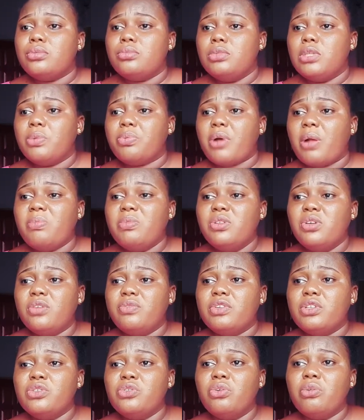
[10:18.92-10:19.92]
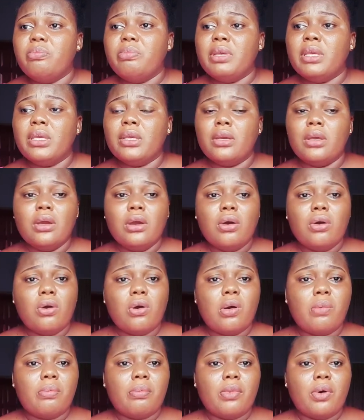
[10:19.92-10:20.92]
they probably don't even know me
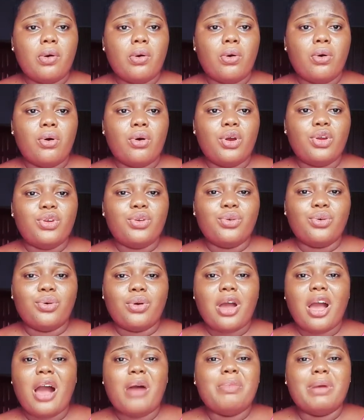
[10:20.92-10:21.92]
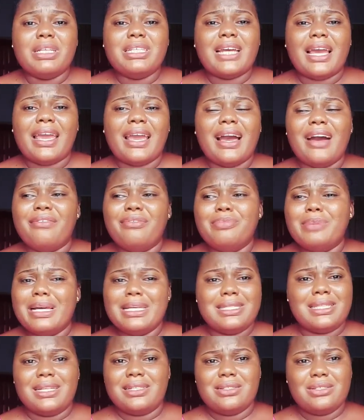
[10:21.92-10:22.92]
or you know how much I have, my
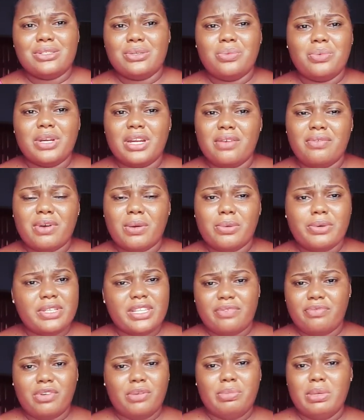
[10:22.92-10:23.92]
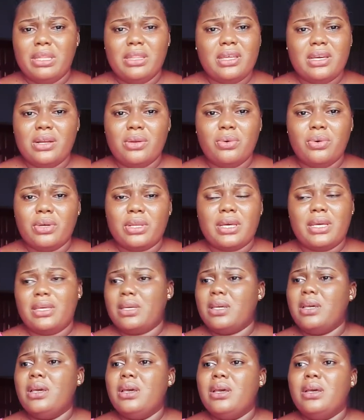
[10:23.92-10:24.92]
status or whatever, because I've not been there long. Like,
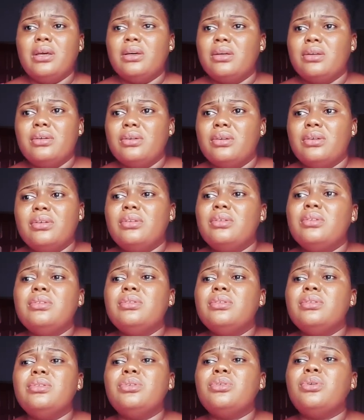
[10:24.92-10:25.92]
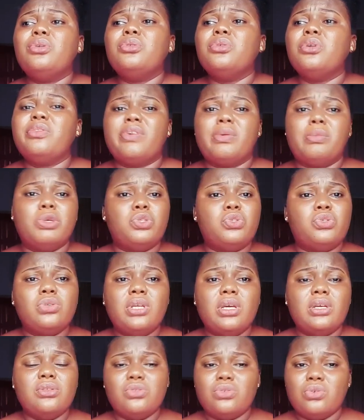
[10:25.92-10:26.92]
you don't know if I'm a
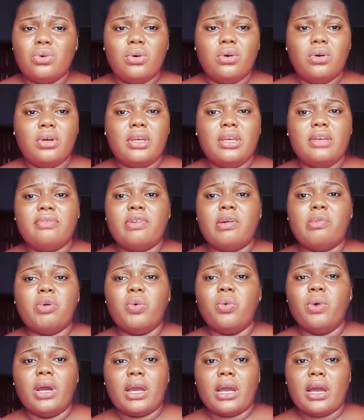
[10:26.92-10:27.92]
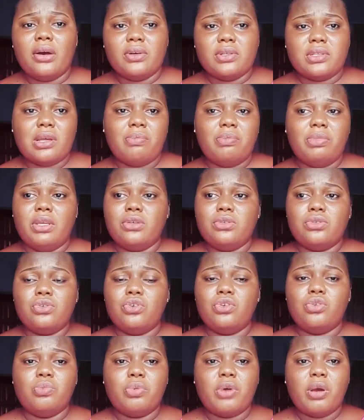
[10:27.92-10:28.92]
student or if I'm a worker or something, so
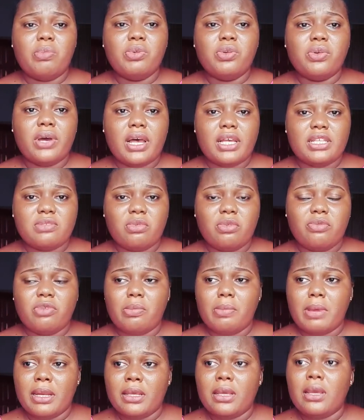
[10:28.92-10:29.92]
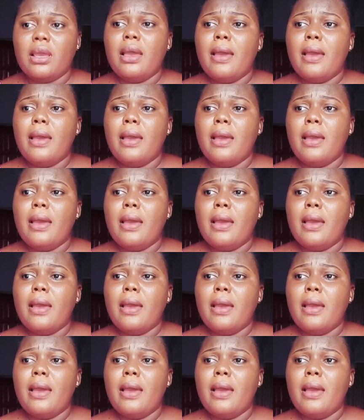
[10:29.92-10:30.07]
you probably not ask me for money.